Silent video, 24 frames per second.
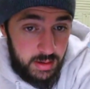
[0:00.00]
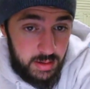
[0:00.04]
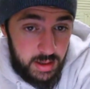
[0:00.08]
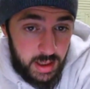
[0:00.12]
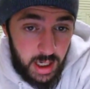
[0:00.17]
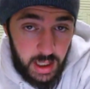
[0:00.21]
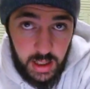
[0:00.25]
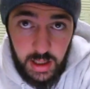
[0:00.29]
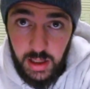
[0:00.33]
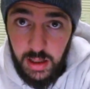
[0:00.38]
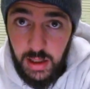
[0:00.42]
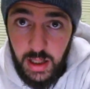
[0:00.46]

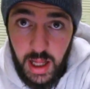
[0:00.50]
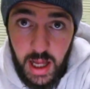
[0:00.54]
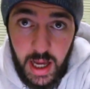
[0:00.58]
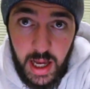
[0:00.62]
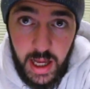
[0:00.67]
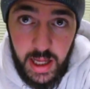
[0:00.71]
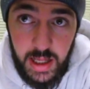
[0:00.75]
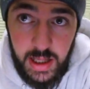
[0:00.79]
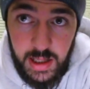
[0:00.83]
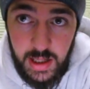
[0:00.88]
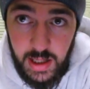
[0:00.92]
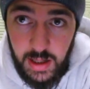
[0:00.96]
Not gonna
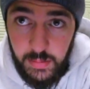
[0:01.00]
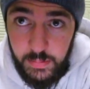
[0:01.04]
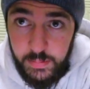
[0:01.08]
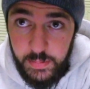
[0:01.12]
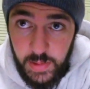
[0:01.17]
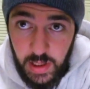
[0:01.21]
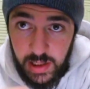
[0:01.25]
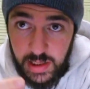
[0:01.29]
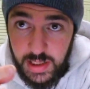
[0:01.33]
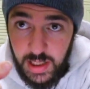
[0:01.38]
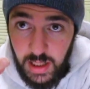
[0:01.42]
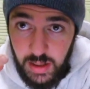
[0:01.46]
lie, I'm
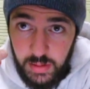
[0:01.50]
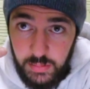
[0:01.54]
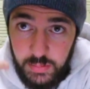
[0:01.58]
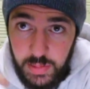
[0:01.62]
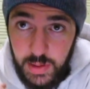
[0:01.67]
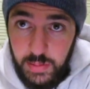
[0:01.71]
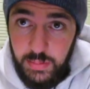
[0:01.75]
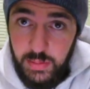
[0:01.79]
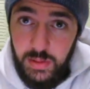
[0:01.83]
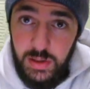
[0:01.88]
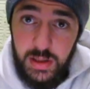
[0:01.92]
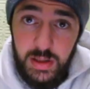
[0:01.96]
not telling
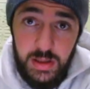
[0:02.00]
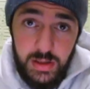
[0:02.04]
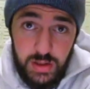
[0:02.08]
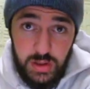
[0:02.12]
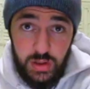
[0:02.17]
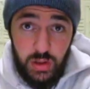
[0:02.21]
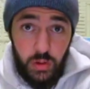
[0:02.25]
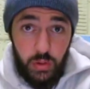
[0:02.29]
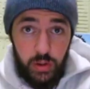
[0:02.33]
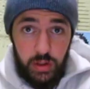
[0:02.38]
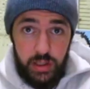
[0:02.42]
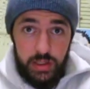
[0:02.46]
people in the
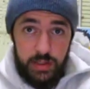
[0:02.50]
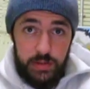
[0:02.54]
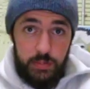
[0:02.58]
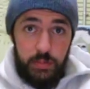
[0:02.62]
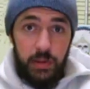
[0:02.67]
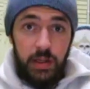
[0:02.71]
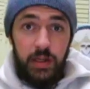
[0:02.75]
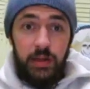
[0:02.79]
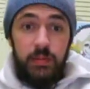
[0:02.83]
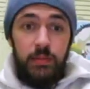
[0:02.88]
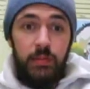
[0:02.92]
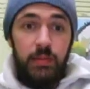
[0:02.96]
stories,
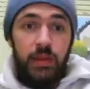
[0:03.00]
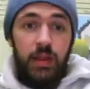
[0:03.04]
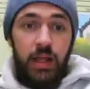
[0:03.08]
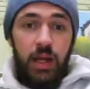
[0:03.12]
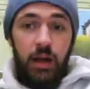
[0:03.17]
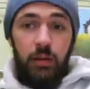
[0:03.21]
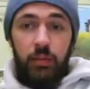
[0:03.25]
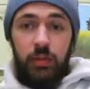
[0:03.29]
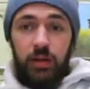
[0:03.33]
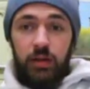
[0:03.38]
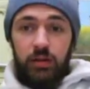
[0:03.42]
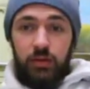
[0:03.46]
but
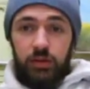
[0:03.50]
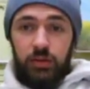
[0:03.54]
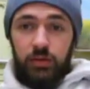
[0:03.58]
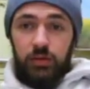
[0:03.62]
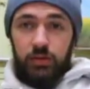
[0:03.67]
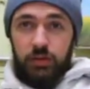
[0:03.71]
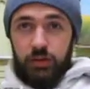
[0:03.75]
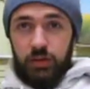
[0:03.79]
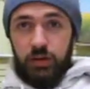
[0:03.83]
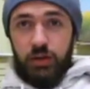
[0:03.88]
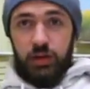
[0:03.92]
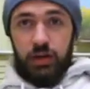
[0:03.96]
I'm a
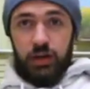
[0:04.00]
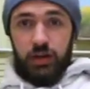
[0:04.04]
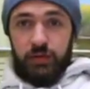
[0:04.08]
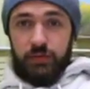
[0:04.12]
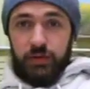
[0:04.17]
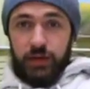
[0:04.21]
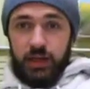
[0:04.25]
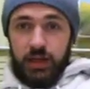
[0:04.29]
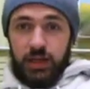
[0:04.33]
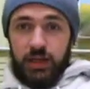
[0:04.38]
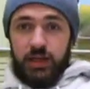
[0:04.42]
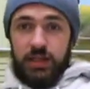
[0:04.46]
little
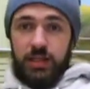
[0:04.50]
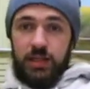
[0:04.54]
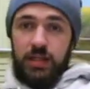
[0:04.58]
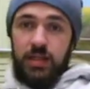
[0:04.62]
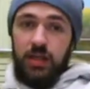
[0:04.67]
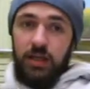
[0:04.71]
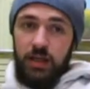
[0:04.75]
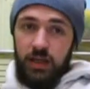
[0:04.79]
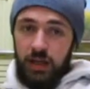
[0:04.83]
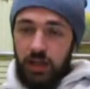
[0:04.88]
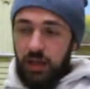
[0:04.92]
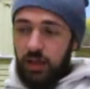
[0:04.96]

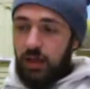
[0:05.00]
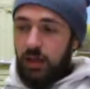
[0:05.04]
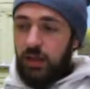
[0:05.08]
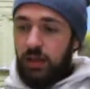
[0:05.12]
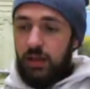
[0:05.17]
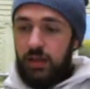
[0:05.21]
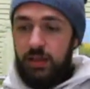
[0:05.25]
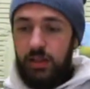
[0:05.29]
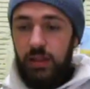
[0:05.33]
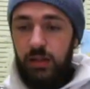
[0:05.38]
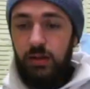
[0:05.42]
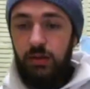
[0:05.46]
nervous
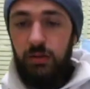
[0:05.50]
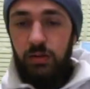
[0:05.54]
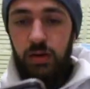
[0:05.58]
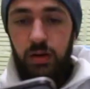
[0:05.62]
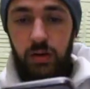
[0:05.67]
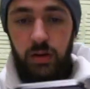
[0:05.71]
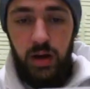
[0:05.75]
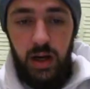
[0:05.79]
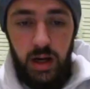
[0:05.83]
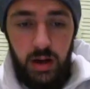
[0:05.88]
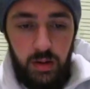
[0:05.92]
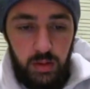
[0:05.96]
because I don't
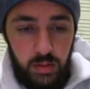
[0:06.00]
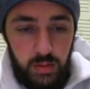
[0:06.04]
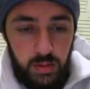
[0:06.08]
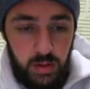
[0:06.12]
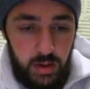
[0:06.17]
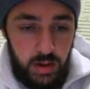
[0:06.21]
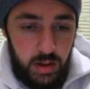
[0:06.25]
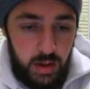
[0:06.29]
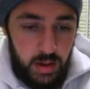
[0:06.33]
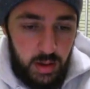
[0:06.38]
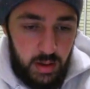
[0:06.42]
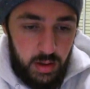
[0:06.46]
know how
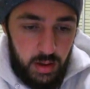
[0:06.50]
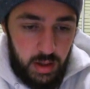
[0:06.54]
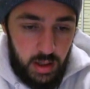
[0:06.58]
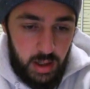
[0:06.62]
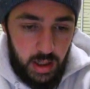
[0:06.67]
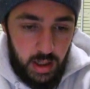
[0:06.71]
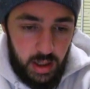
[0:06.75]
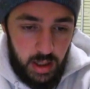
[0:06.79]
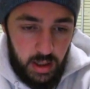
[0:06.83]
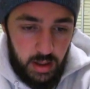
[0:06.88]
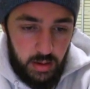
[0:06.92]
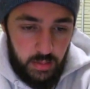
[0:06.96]

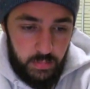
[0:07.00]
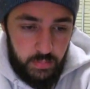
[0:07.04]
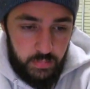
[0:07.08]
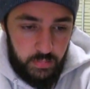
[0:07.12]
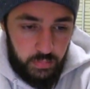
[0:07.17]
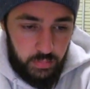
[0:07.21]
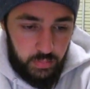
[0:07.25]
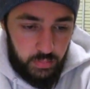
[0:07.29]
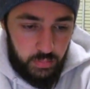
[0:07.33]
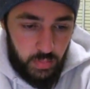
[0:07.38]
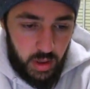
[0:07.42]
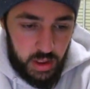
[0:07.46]

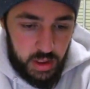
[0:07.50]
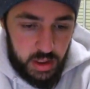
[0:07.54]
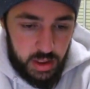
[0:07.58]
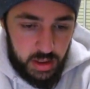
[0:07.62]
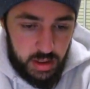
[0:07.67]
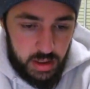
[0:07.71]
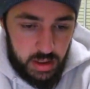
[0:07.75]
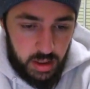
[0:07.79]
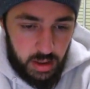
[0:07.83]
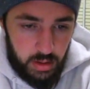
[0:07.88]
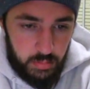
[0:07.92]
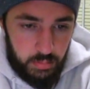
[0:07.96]
um, much
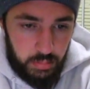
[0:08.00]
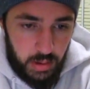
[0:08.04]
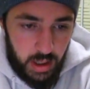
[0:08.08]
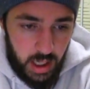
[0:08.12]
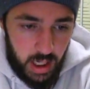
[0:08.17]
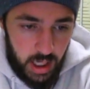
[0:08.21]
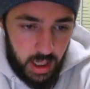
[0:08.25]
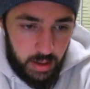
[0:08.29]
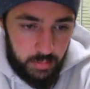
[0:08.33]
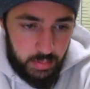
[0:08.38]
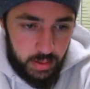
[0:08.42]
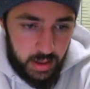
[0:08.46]
it's gonna
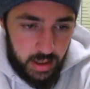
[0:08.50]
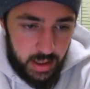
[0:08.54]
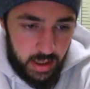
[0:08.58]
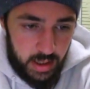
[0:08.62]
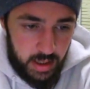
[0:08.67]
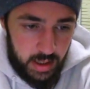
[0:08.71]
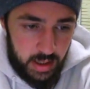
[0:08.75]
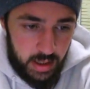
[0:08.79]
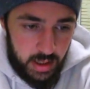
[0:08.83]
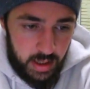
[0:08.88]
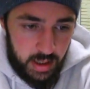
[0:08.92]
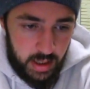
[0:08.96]
pop.
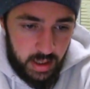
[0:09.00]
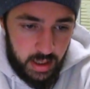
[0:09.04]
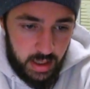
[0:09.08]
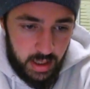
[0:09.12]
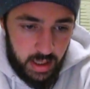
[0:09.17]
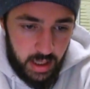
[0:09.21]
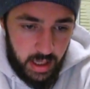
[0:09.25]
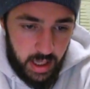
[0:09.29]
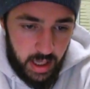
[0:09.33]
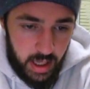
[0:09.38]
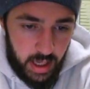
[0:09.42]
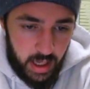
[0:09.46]

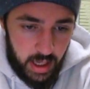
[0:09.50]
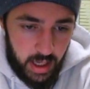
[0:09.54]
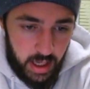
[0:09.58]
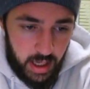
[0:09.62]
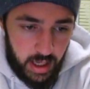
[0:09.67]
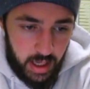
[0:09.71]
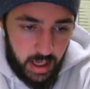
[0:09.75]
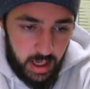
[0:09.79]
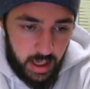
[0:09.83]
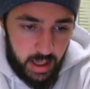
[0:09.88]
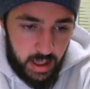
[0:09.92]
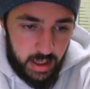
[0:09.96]

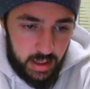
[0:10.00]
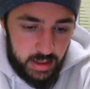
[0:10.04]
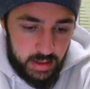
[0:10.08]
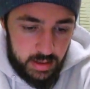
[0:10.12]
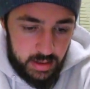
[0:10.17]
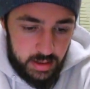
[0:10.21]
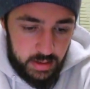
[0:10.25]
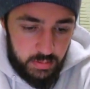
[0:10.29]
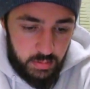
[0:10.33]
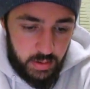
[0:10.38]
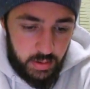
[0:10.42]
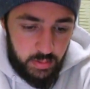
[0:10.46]

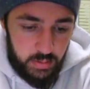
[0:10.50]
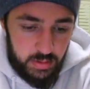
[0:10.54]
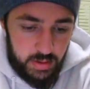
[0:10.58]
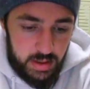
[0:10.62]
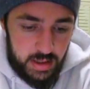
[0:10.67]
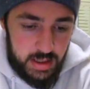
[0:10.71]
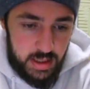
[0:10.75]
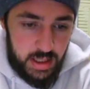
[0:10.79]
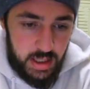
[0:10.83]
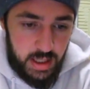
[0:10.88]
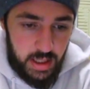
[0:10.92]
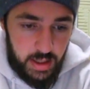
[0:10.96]
And we will
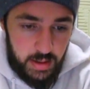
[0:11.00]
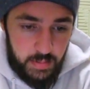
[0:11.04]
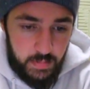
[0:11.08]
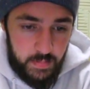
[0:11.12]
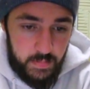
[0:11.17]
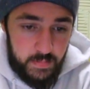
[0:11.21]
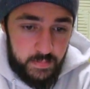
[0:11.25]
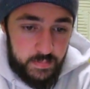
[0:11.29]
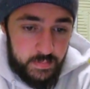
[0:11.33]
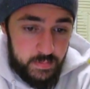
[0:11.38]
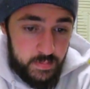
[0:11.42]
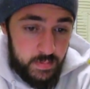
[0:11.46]
see
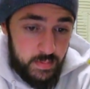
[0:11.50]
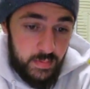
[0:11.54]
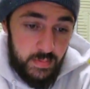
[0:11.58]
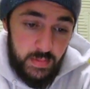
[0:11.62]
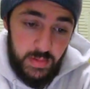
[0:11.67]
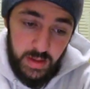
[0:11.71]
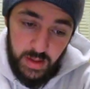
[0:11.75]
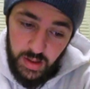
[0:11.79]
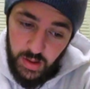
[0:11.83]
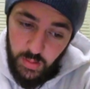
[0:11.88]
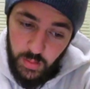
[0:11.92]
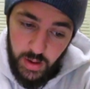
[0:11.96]

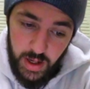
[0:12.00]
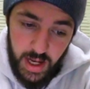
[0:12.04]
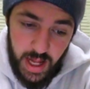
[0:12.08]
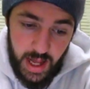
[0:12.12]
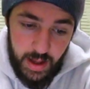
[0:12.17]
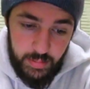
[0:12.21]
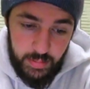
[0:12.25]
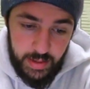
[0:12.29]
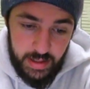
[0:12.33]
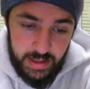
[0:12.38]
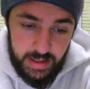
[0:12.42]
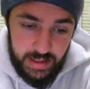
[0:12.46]
what
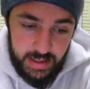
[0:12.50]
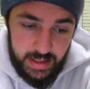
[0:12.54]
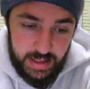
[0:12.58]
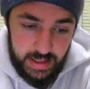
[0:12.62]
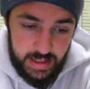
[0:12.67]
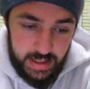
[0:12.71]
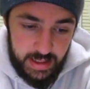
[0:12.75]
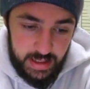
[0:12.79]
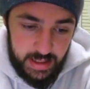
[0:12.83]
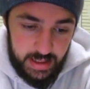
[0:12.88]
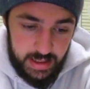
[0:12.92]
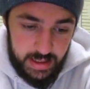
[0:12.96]
happens.